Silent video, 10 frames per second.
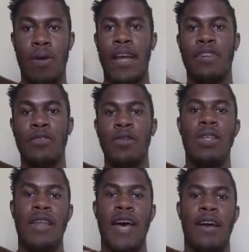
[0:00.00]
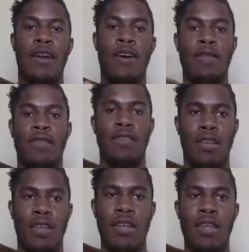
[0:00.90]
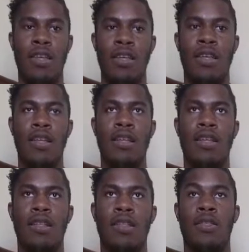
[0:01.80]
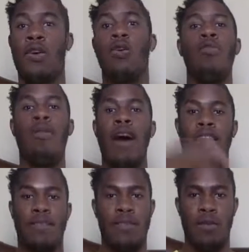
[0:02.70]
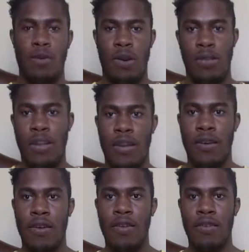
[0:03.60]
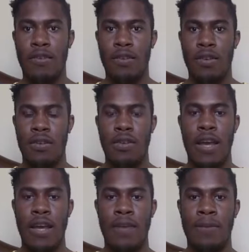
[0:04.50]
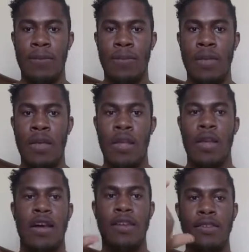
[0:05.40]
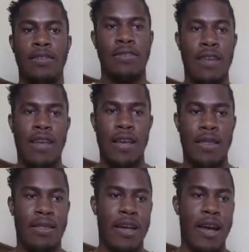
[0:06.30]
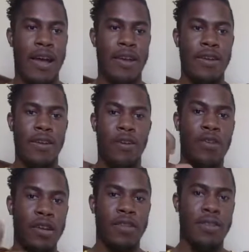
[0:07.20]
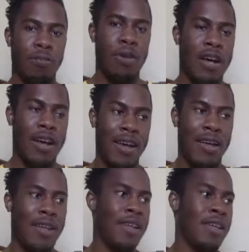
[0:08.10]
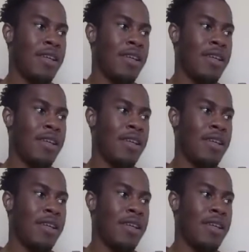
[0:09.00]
by doing that, obviously the whole pie is still worth $10, right? Now let's say that you took this pie